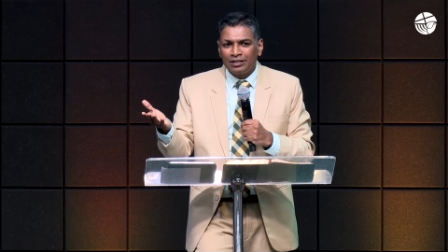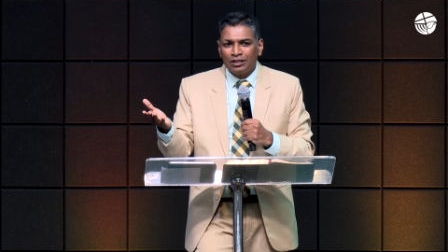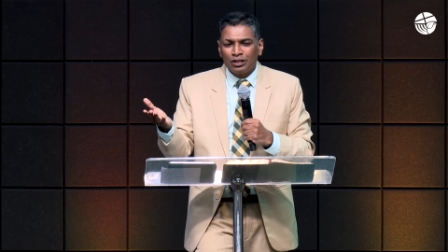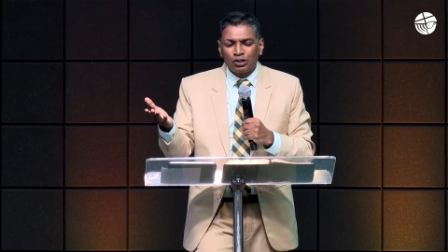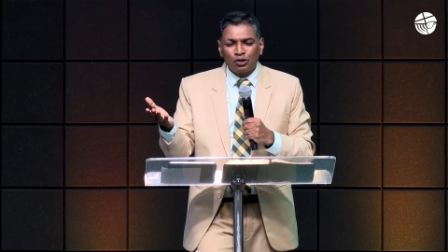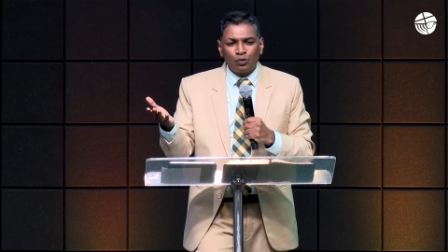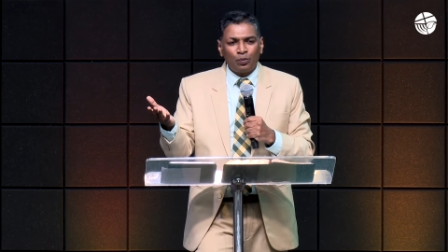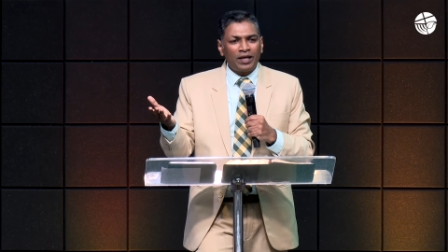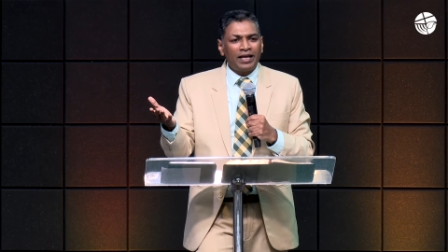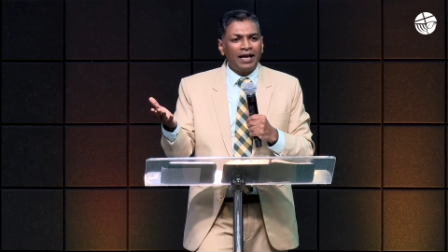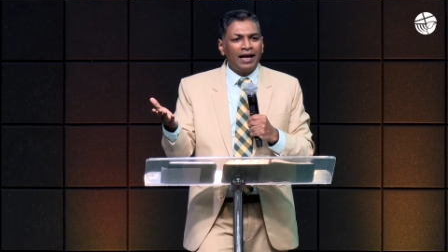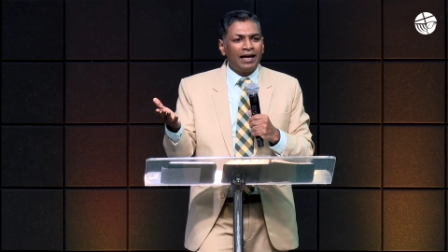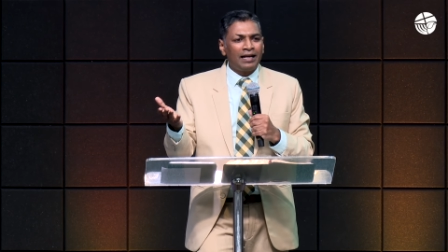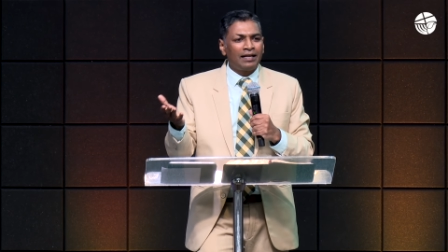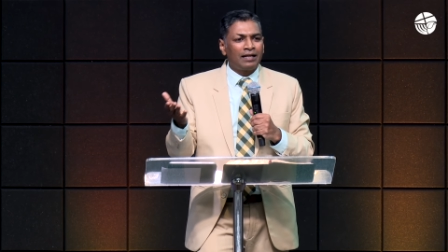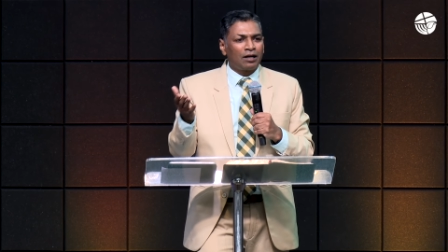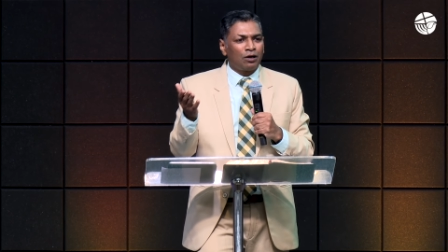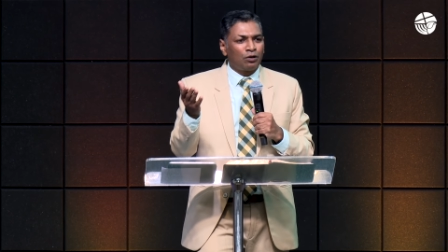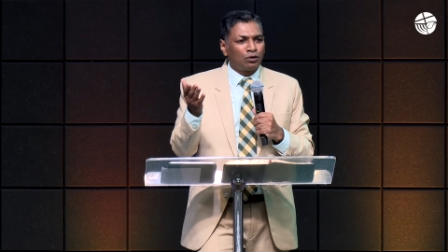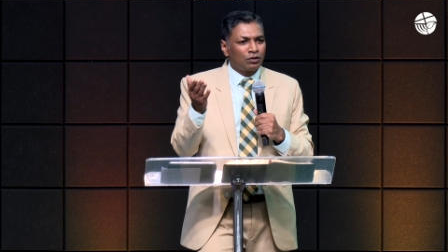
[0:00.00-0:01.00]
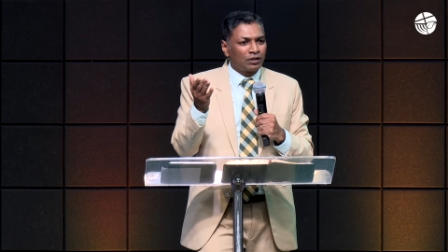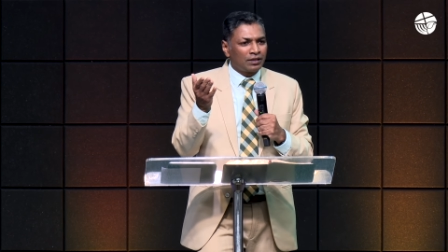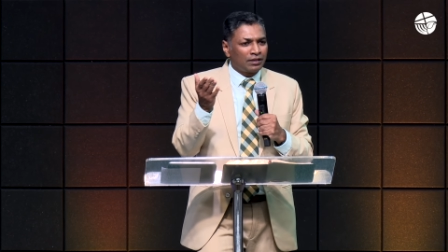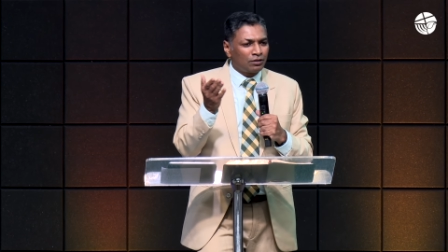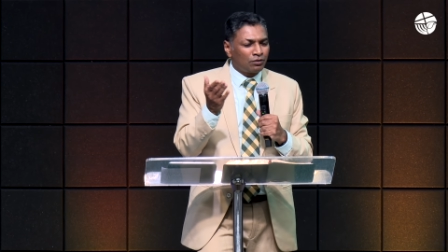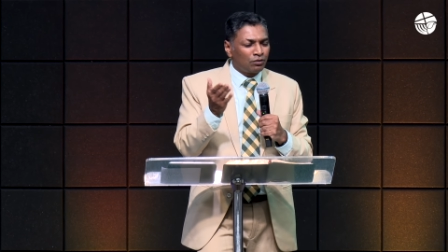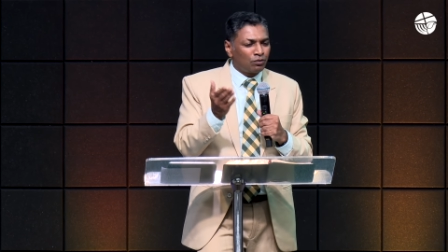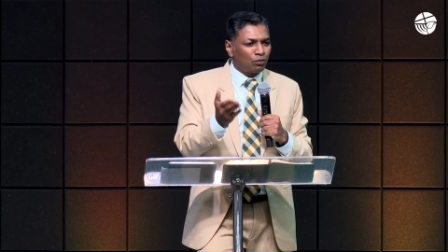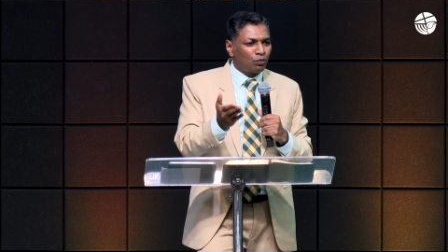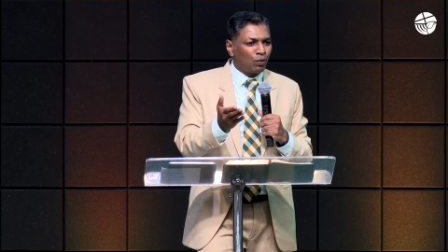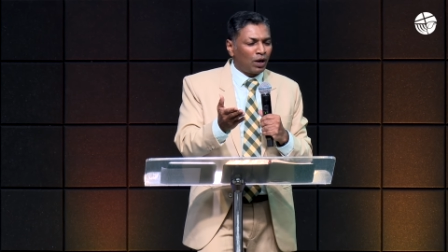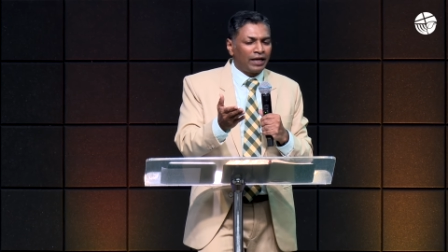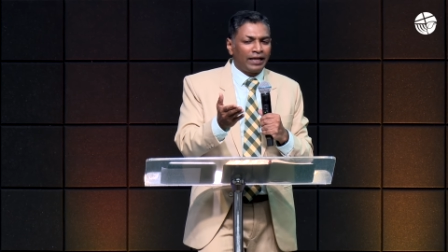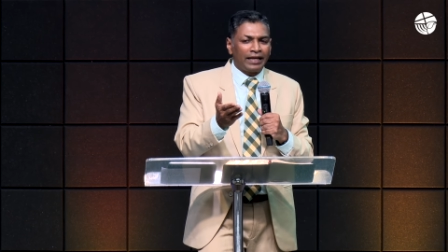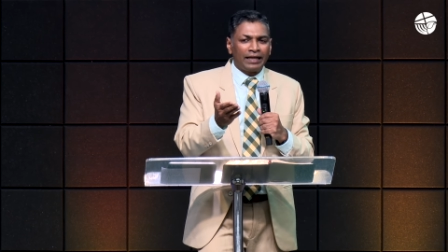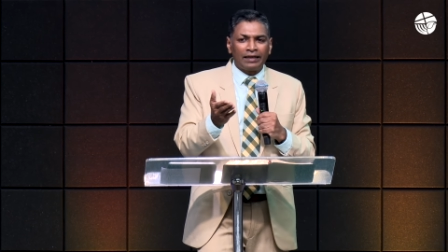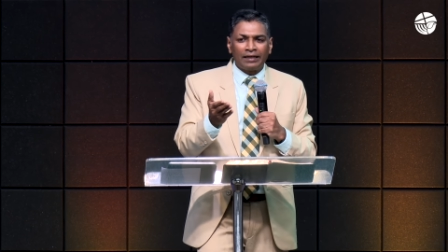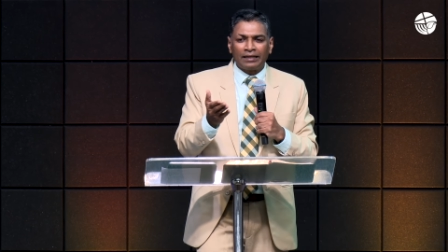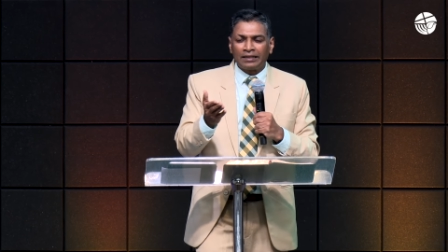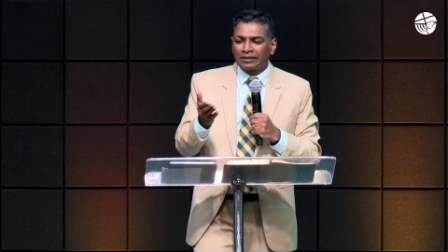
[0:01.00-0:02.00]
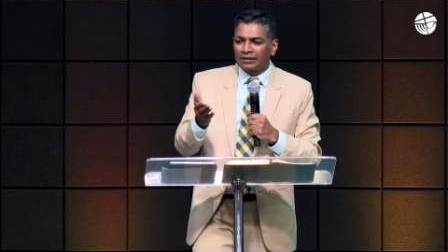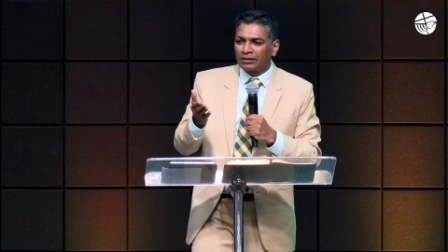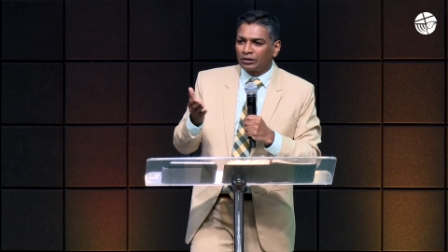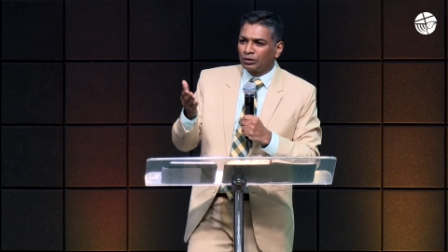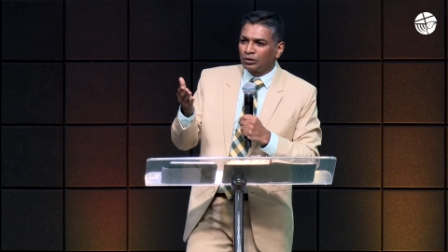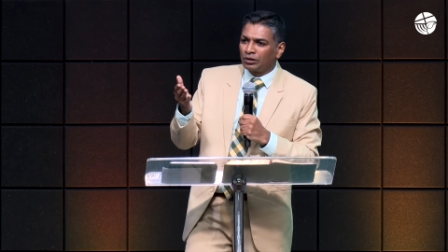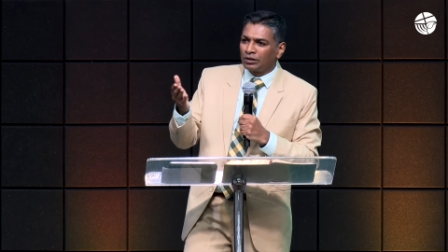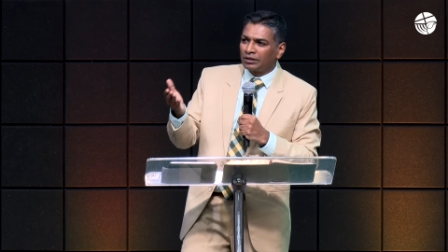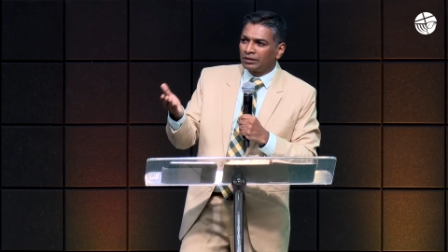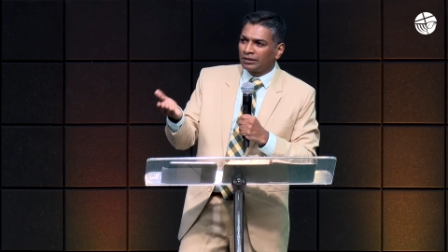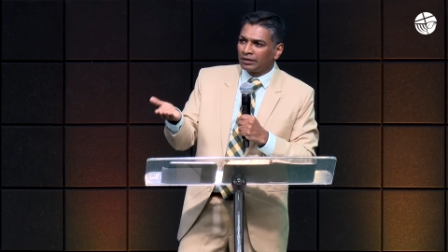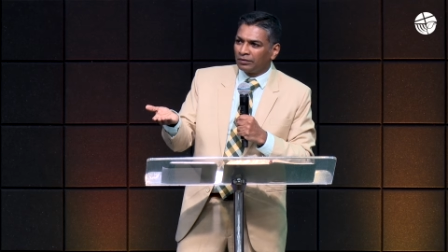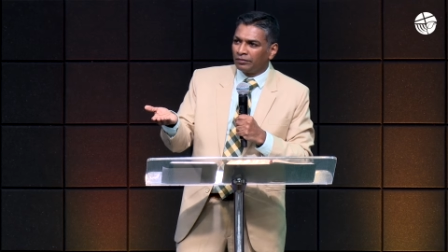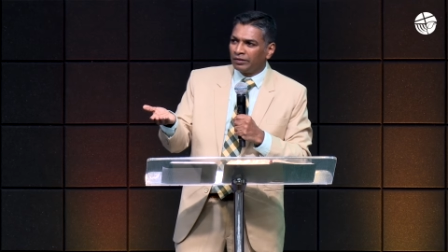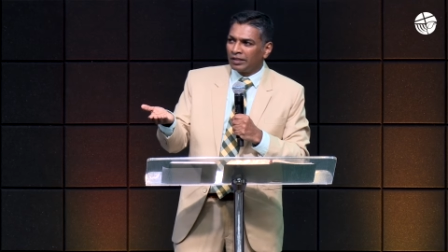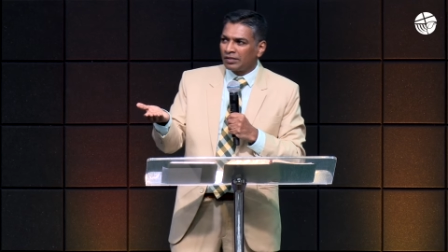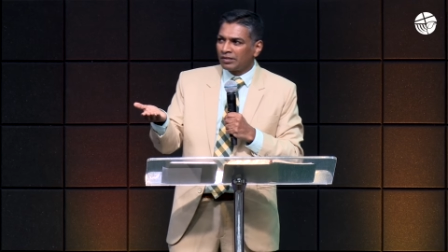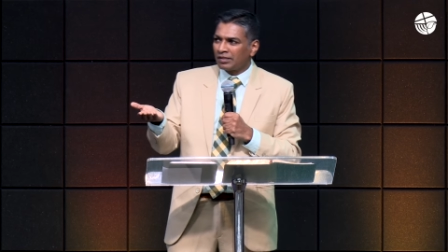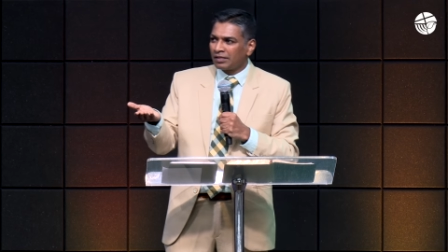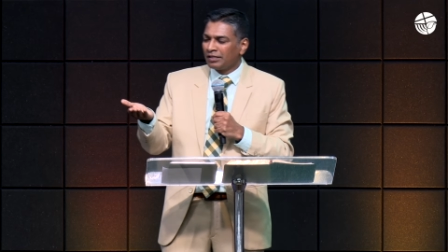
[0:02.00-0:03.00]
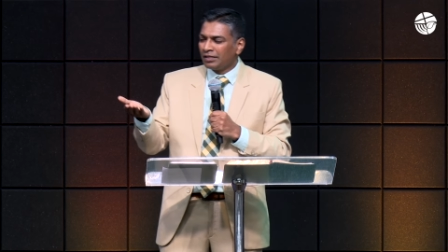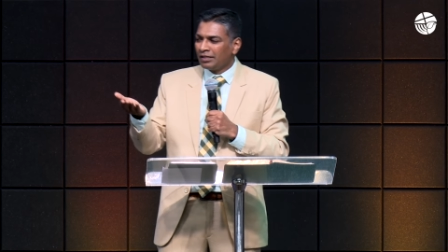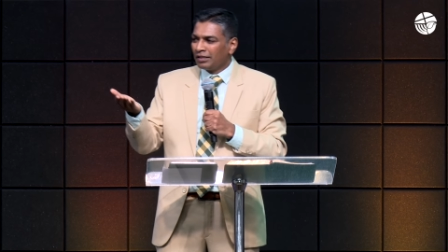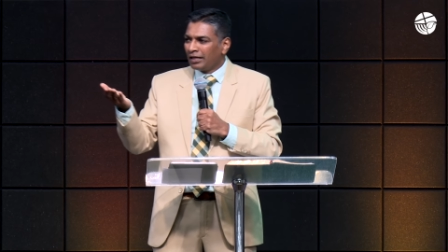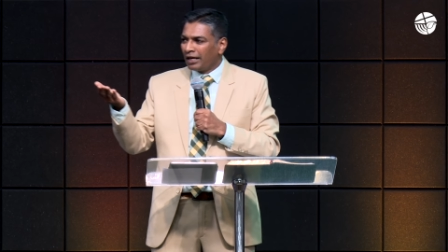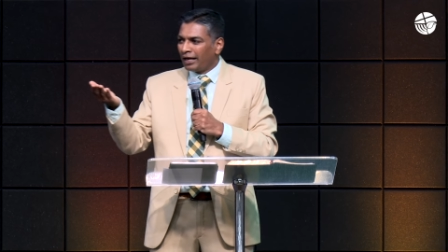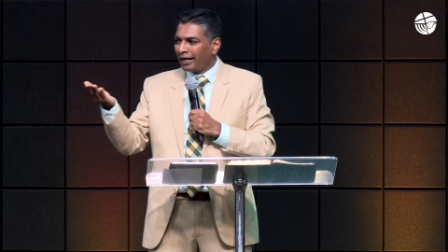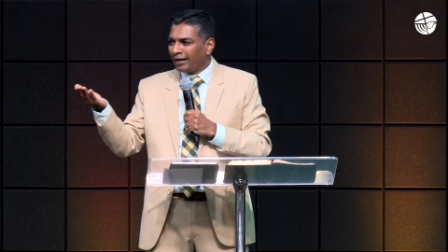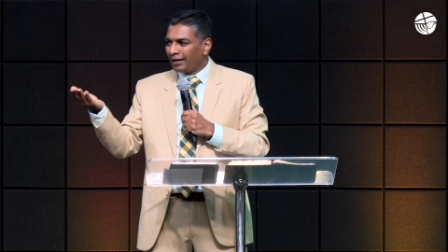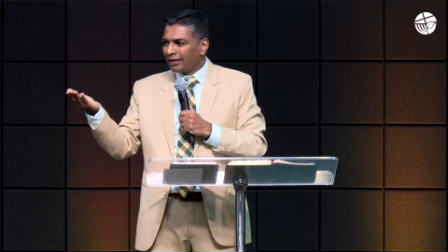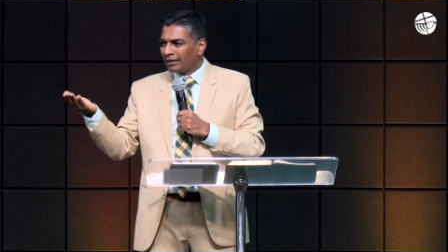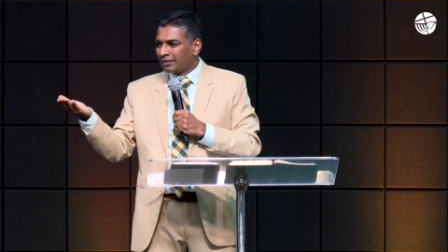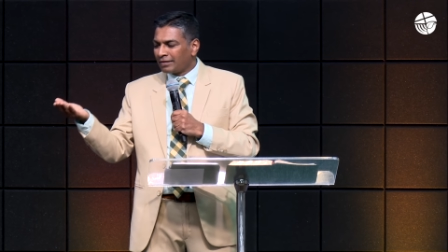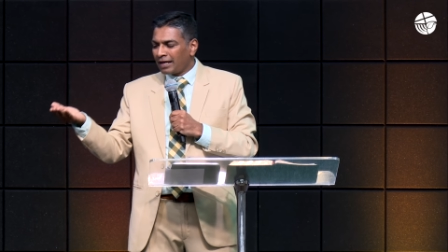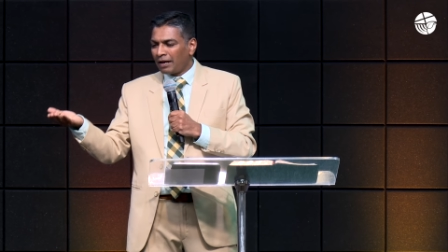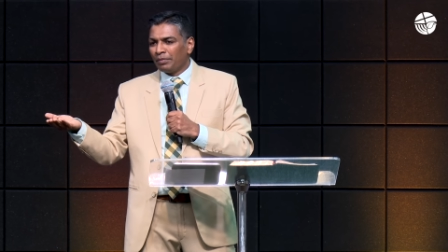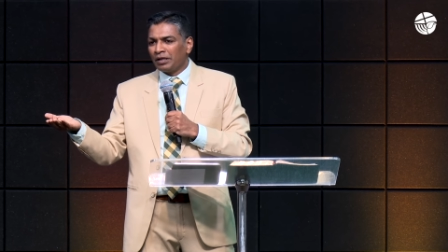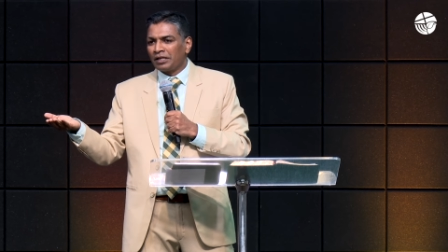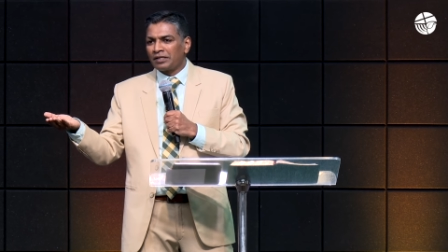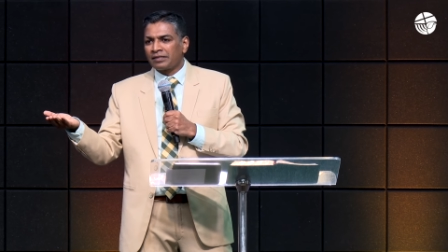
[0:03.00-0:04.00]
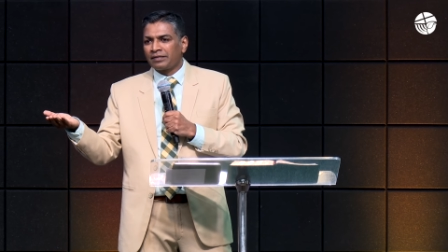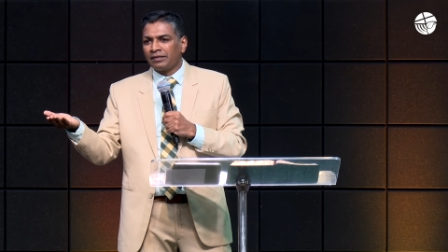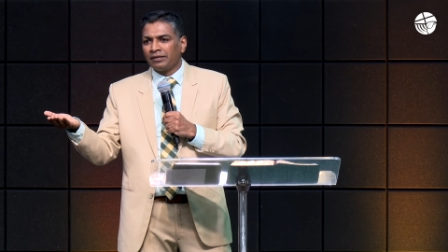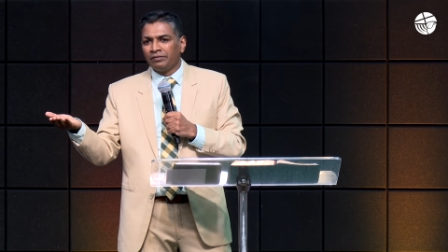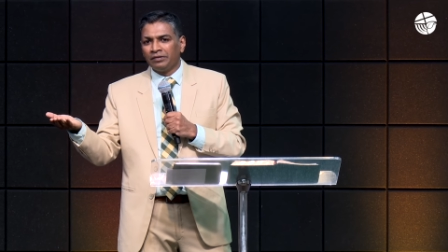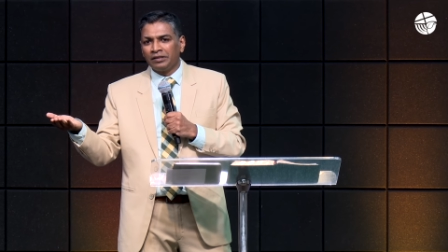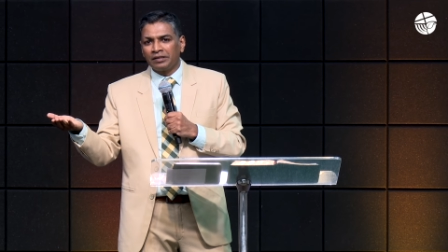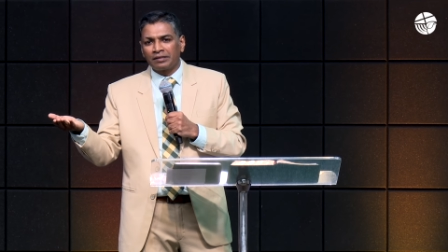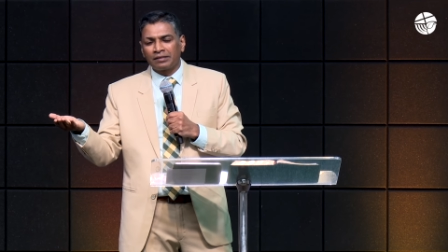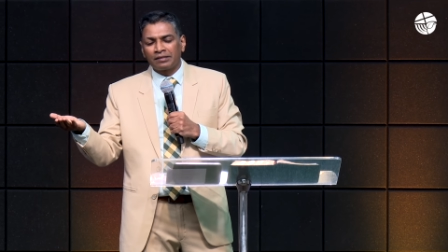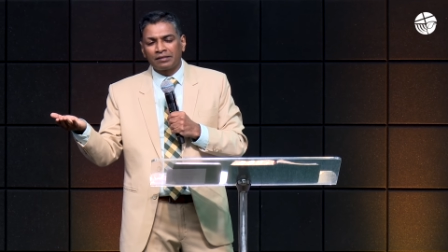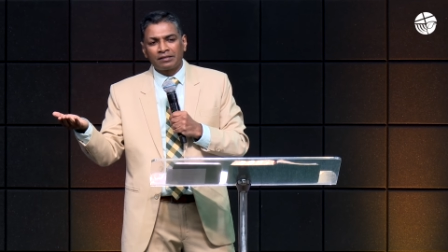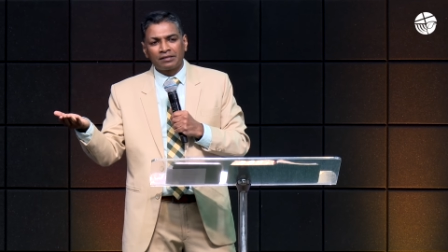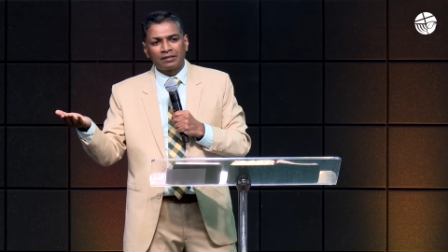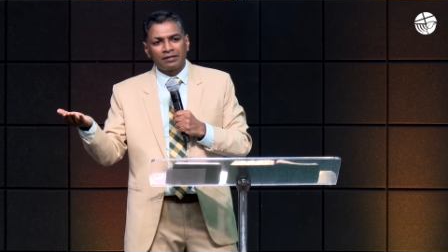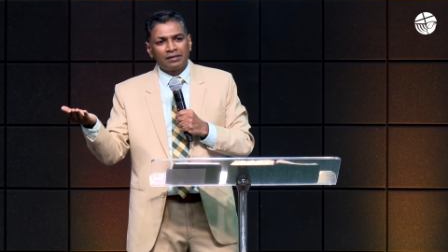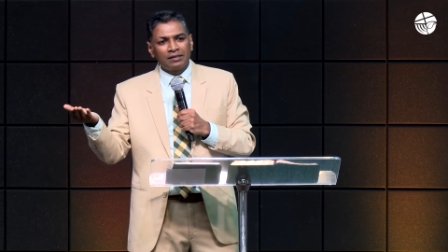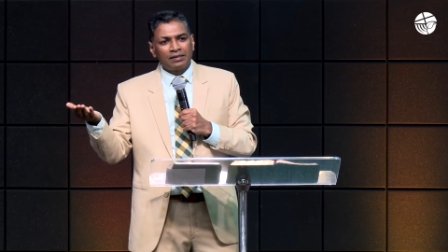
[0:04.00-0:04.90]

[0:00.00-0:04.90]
So we had around 1 English service and Tamil service